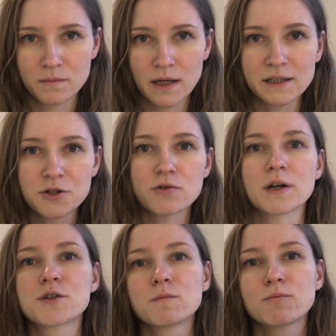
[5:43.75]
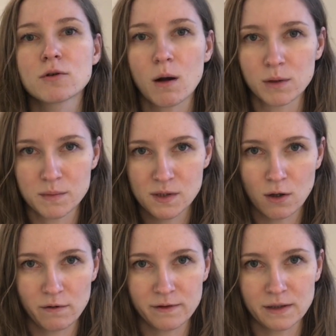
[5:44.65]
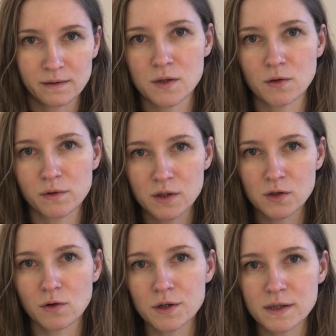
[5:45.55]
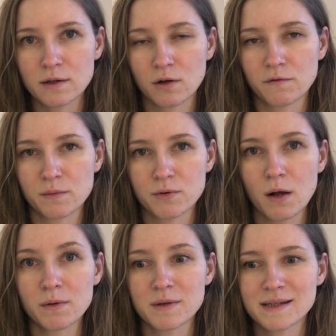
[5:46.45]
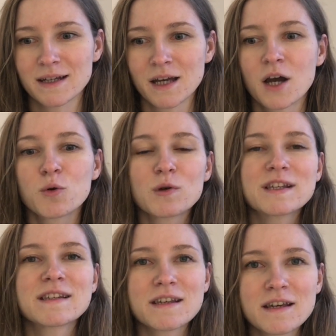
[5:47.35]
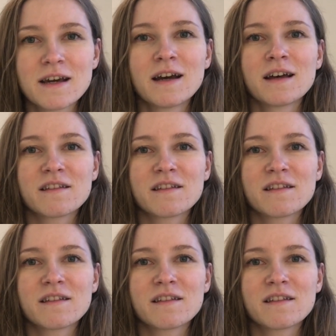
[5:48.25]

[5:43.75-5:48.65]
and it tries to problem solve it so the source look of the problem is that we see